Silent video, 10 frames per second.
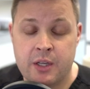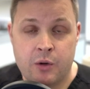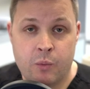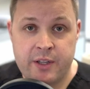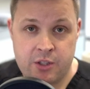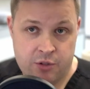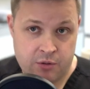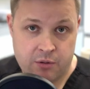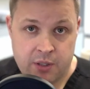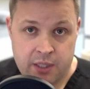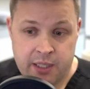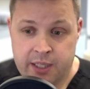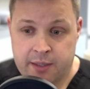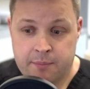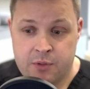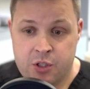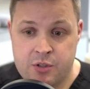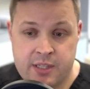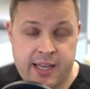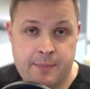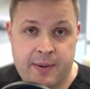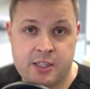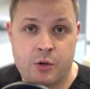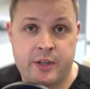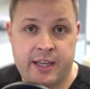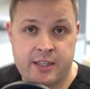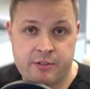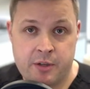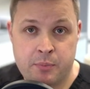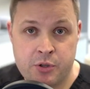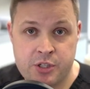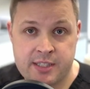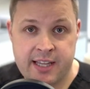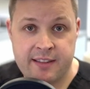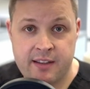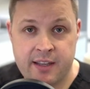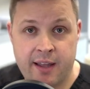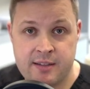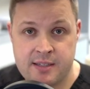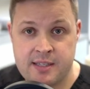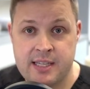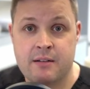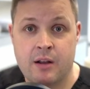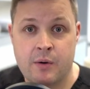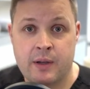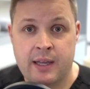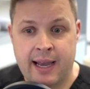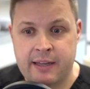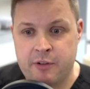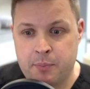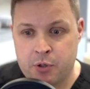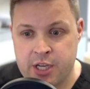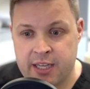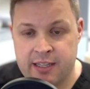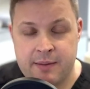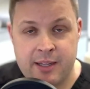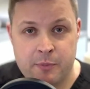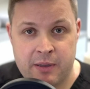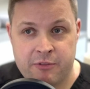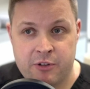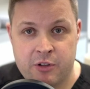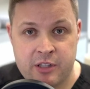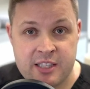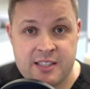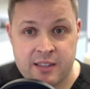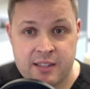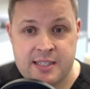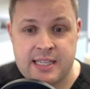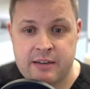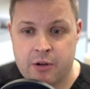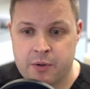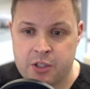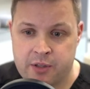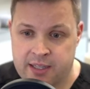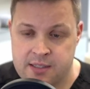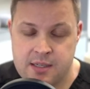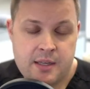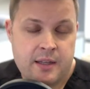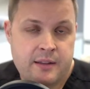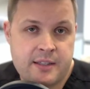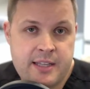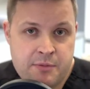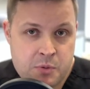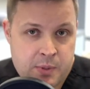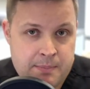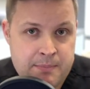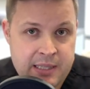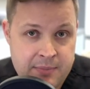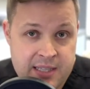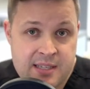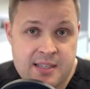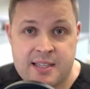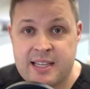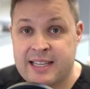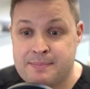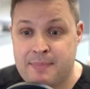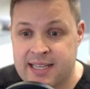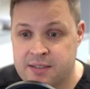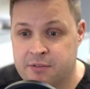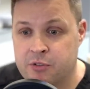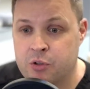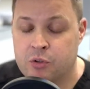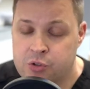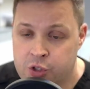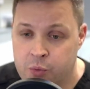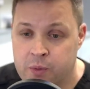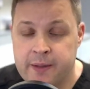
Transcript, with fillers: when you're um, using the apex locator and you're pushing its length, you get to zero. And if you push it a little bit further, you're still at zero. And you know, that's the difference between millimeters is, is massive, of course. So